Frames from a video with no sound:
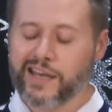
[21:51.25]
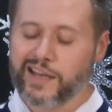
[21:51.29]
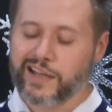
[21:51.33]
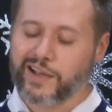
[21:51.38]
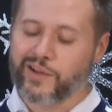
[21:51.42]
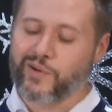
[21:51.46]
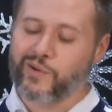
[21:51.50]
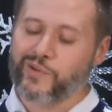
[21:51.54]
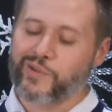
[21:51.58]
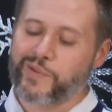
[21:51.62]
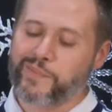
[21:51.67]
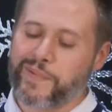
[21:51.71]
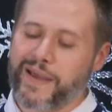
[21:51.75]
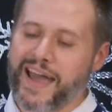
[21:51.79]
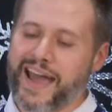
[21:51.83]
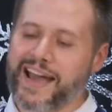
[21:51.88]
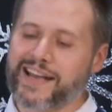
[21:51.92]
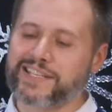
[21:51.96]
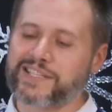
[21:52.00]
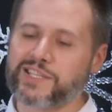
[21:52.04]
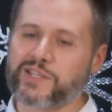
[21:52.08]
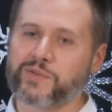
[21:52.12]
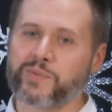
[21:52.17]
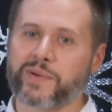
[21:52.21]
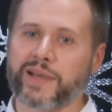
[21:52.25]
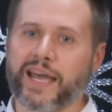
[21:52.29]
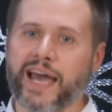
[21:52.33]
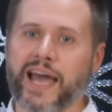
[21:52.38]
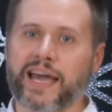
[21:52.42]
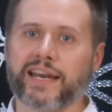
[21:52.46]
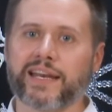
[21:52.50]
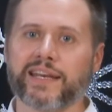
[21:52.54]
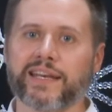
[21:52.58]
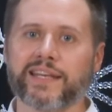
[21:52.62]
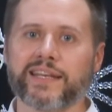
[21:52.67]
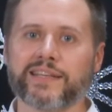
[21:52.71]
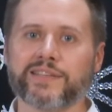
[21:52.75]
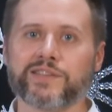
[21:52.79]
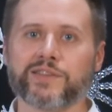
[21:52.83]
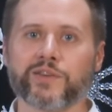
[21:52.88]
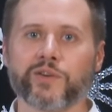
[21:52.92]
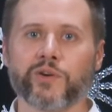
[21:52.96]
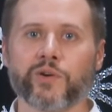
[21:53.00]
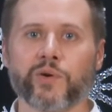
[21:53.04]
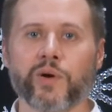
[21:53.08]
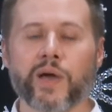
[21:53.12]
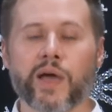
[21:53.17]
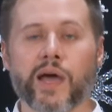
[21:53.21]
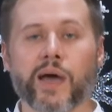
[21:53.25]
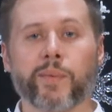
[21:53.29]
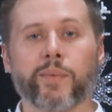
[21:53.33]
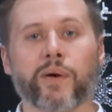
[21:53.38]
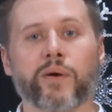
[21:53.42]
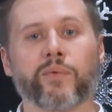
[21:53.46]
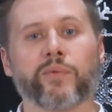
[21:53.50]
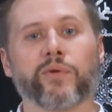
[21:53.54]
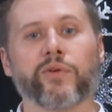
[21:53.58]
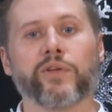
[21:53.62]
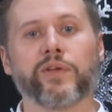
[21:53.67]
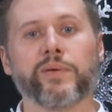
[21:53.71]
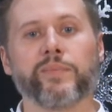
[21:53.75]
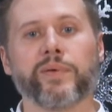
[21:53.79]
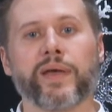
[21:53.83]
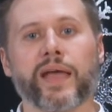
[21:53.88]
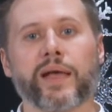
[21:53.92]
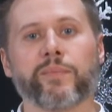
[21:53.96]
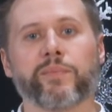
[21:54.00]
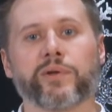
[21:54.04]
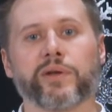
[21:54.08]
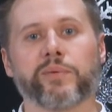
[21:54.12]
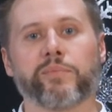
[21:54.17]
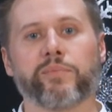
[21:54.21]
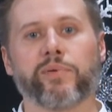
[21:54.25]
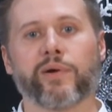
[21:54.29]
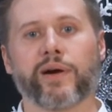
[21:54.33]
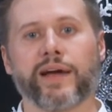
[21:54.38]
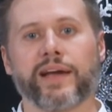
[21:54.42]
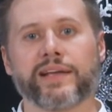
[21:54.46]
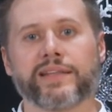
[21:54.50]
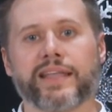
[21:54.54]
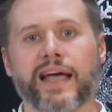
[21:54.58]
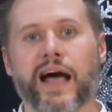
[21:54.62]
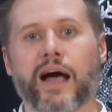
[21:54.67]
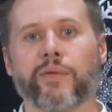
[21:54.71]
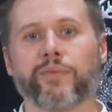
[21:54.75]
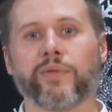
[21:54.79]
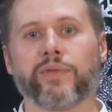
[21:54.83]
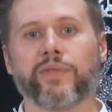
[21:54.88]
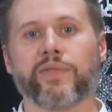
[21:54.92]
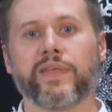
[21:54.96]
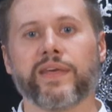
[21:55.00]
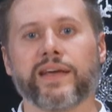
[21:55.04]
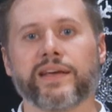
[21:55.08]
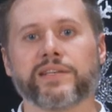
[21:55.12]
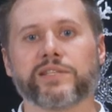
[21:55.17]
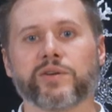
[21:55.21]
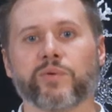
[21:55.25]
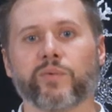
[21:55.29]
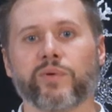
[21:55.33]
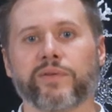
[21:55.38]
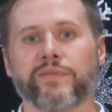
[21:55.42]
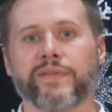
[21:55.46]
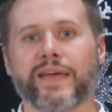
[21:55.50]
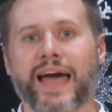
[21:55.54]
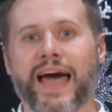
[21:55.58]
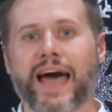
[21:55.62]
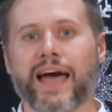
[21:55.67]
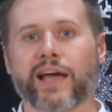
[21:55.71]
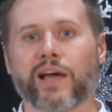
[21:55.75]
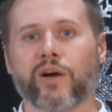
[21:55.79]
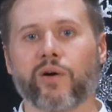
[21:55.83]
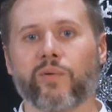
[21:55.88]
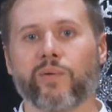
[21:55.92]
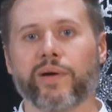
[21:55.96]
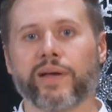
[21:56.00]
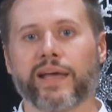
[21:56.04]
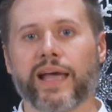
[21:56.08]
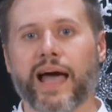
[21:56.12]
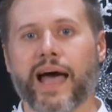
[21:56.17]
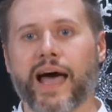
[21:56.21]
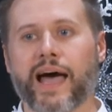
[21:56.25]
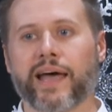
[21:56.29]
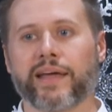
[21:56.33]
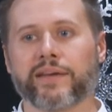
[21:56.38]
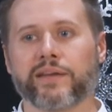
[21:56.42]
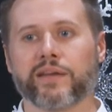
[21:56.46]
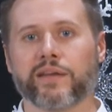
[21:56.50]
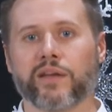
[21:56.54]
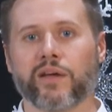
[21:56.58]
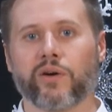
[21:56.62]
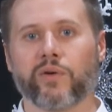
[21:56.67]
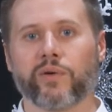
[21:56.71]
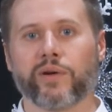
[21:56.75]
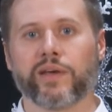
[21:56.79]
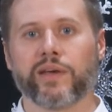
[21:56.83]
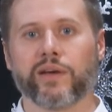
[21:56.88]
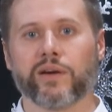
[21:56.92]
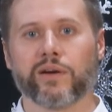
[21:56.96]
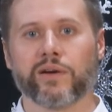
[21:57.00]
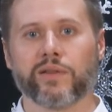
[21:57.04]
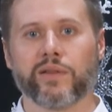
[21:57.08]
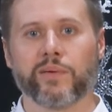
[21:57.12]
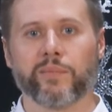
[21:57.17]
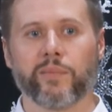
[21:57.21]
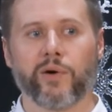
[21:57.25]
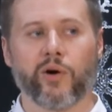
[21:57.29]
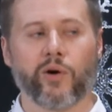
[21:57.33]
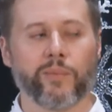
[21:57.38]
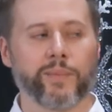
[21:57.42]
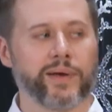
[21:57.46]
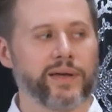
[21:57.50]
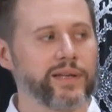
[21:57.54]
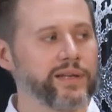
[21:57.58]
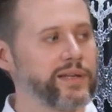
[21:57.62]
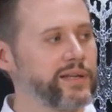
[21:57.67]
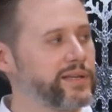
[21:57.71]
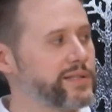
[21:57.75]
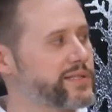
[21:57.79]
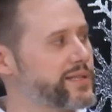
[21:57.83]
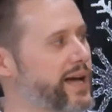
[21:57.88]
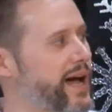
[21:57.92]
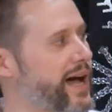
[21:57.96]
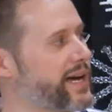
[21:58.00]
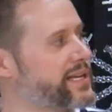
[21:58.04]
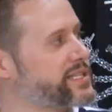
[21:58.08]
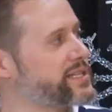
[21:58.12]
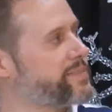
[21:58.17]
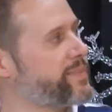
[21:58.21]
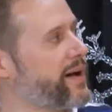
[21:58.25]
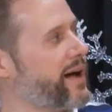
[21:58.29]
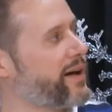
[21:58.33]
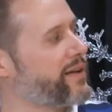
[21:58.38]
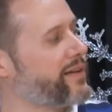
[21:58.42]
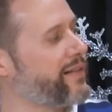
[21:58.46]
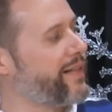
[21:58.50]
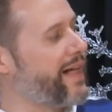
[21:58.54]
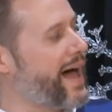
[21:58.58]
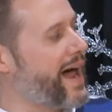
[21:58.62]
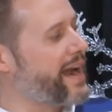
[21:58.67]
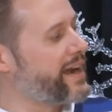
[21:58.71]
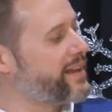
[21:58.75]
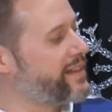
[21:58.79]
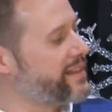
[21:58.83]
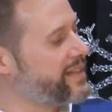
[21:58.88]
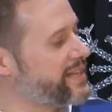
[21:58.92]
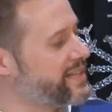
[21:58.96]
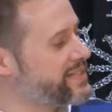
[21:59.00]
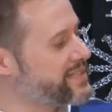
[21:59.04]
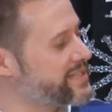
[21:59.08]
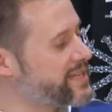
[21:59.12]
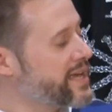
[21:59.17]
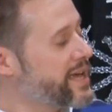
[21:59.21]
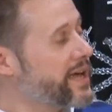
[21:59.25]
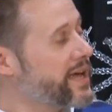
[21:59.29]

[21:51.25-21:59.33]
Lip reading: go to the past as we kind of need to, but really be able to break down the things that we've got going on, here in the moment. And he talks about a lot of these